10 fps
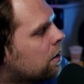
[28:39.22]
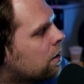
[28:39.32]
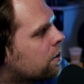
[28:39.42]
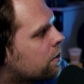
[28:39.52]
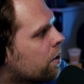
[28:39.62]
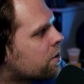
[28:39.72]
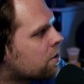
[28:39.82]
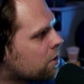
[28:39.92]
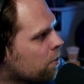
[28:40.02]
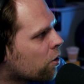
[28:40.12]
So it's
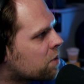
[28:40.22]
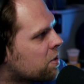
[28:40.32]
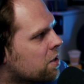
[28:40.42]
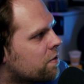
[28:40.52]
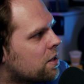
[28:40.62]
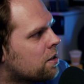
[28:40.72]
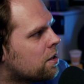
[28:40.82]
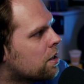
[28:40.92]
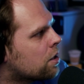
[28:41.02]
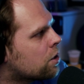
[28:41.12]
still more expensive
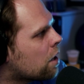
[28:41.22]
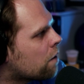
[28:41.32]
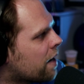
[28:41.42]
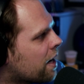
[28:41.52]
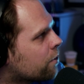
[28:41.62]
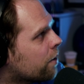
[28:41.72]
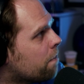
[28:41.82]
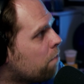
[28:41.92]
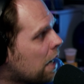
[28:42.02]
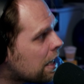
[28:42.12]
than Shout Factory,
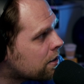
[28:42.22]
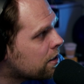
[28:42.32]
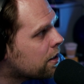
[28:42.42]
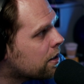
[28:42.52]
but you get a